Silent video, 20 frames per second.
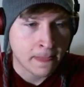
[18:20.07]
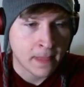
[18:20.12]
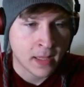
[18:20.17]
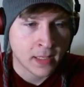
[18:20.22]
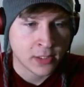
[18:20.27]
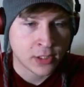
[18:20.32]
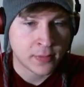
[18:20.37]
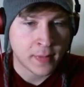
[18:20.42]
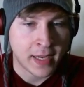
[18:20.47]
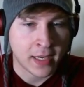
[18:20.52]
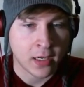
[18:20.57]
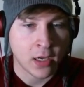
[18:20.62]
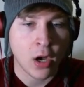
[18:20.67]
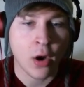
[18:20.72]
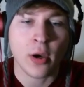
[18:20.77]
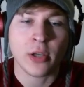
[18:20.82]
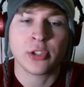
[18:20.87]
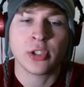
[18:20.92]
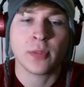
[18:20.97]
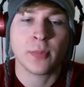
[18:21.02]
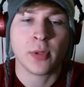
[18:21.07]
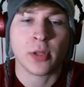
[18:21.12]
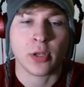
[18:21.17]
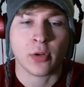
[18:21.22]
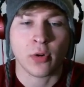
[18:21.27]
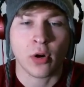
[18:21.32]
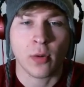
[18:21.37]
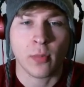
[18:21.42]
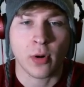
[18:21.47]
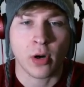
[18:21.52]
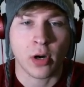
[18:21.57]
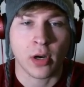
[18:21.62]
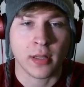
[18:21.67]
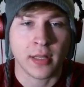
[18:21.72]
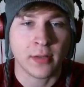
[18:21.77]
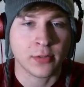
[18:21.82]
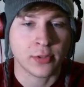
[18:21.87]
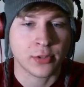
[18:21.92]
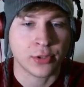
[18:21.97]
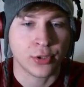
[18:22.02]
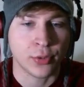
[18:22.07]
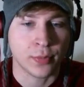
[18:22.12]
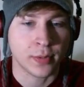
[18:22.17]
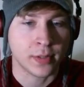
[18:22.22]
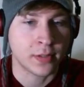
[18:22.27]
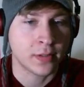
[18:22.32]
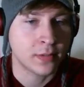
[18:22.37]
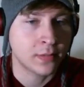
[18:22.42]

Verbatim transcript: Smack. Oh, I should have put the crowbar on. That was stupid.